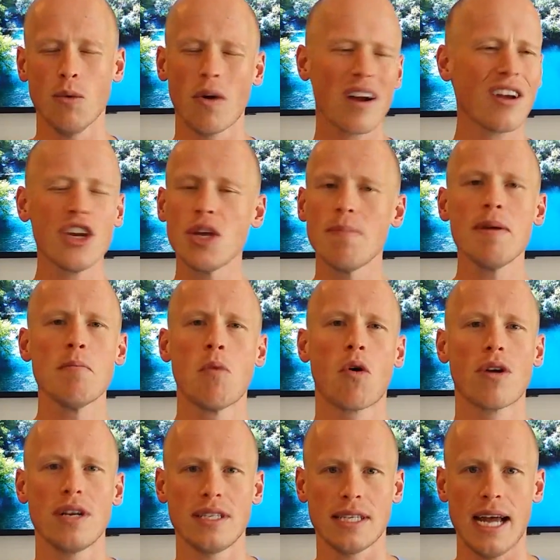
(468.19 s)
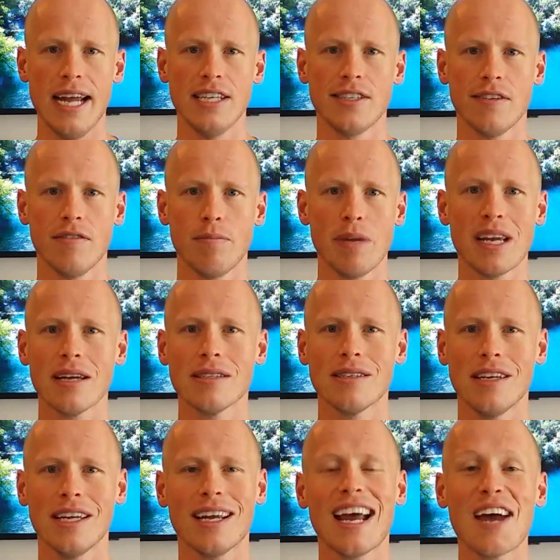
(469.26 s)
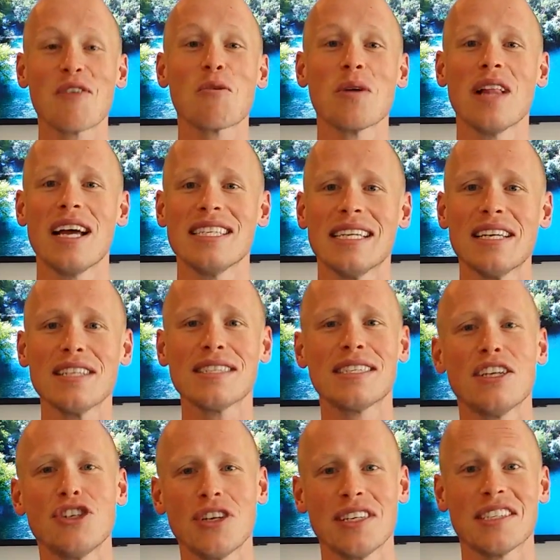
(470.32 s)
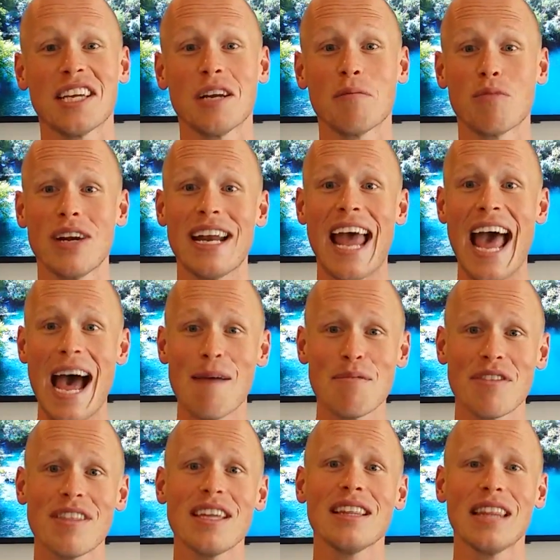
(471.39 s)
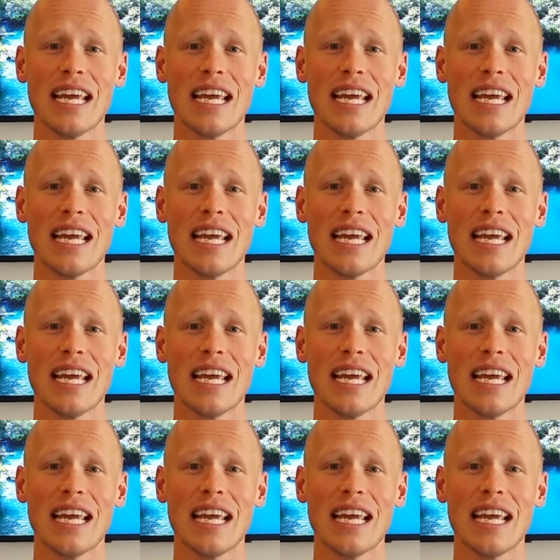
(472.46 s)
Where could you be more decisive? Because you got to realize indecision is going to breed apathy,